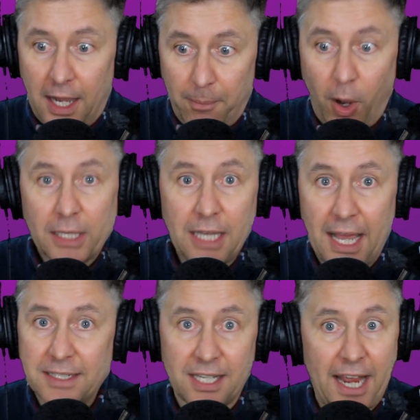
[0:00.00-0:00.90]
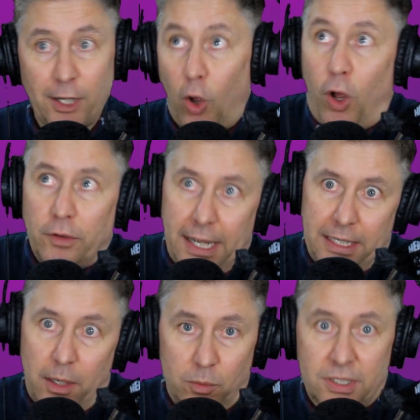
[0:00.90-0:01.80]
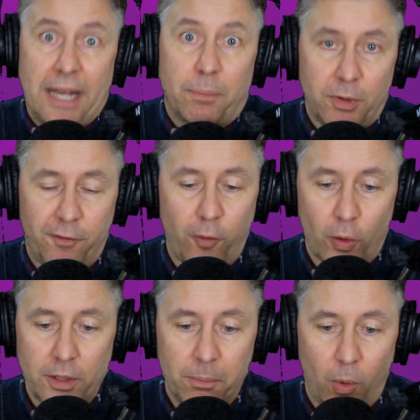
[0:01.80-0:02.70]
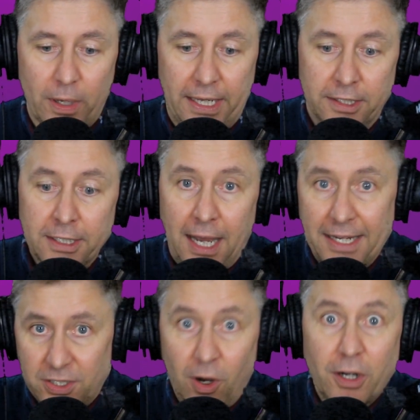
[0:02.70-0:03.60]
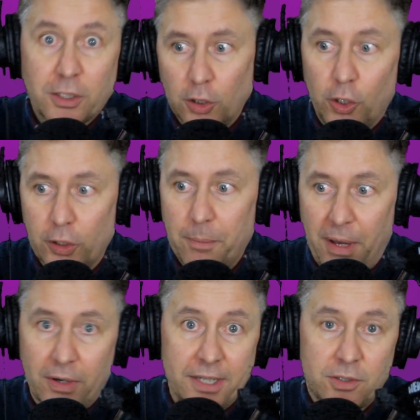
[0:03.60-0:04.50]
I'm online tonight all night. I stayed up till four in the morning and I started to learn about it.